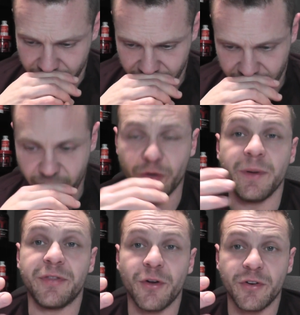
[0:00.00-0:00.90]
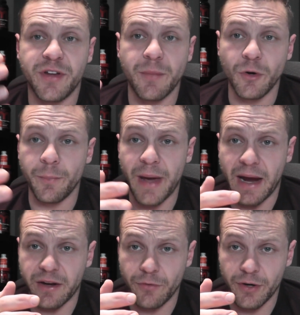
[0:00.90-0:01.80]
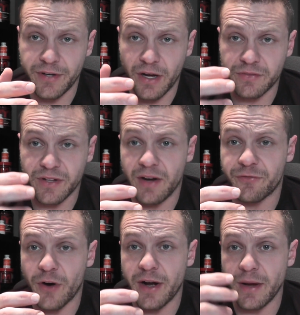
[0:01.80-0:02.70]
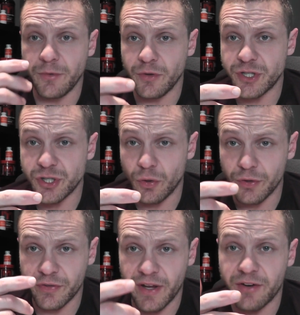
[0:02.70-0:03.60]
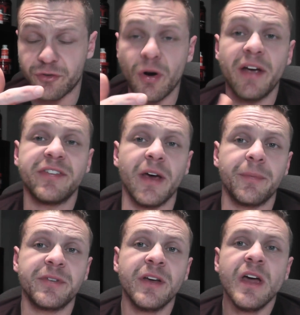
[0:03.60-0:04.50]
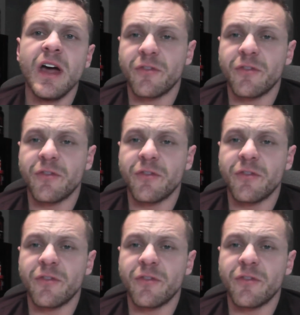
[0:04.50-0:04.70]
Excuse me, Thursday I'm doing back and rear delts, and Friday I'm doing shoulders and triceps.